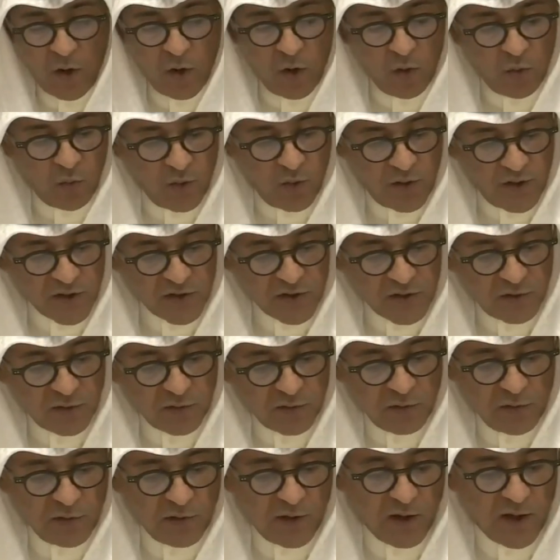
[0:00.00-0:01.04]
to respond
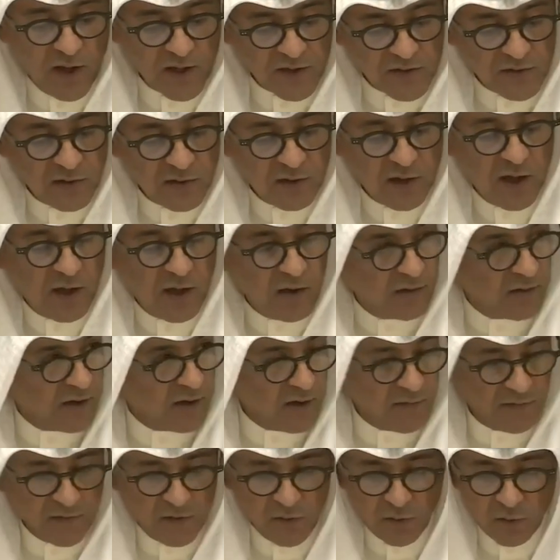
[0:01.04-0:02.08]
to the food
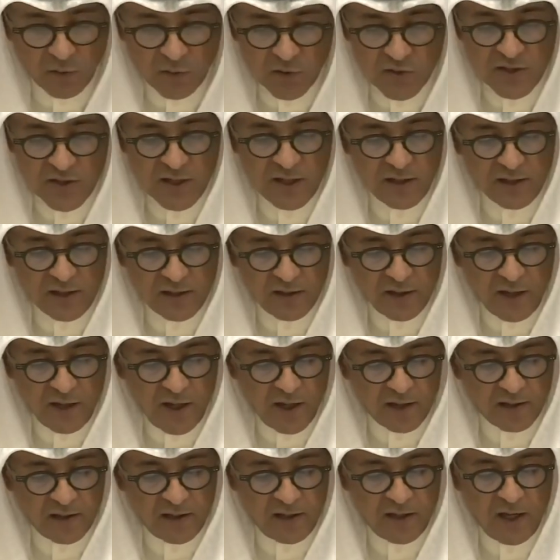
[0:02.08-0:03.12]
challenges. We
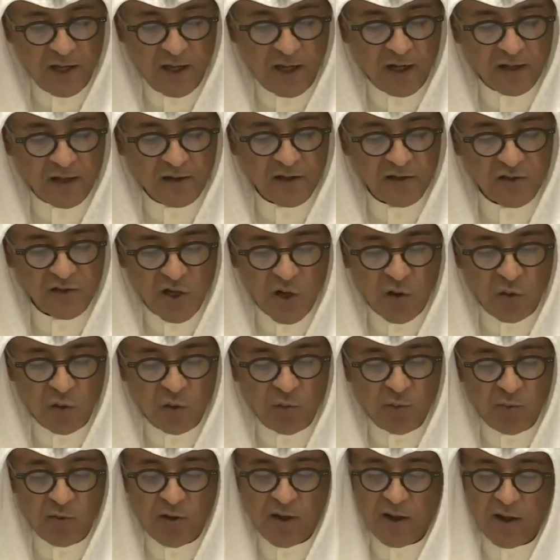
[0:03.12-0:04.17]
are
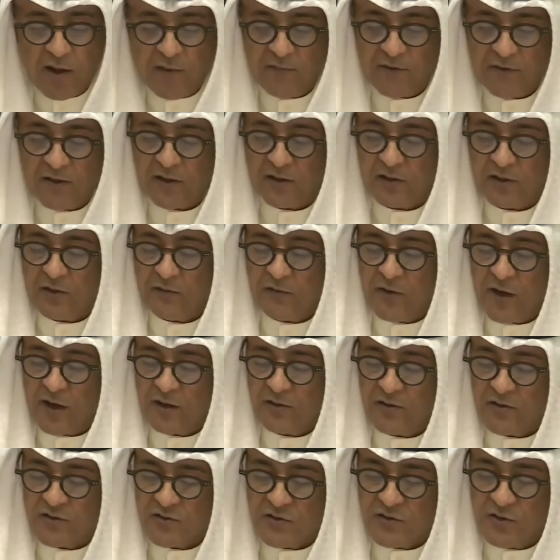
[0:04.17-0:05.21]
grateful to our Russian
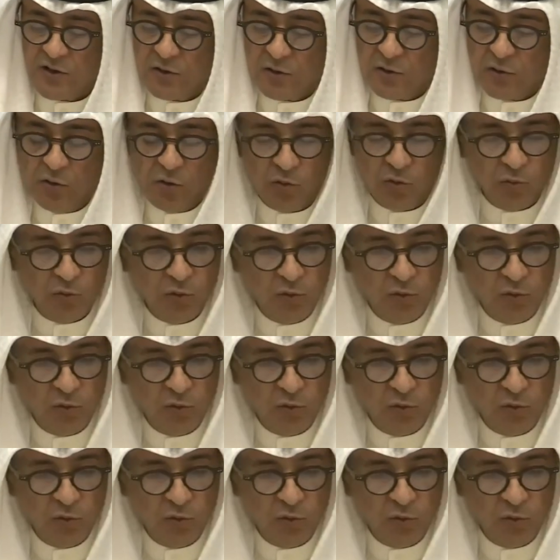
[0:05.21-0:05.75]
friends